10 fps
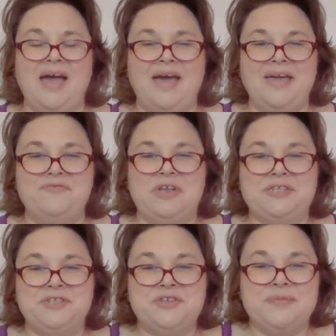Hi, Floss
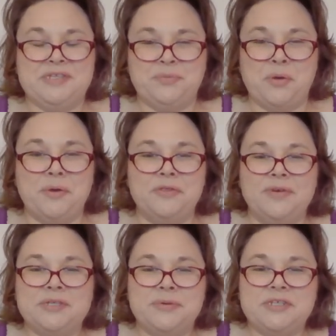Tube. It's Barbara, the
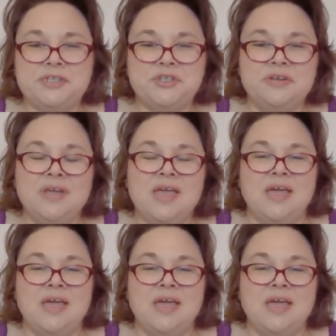Raspberry Stitcher.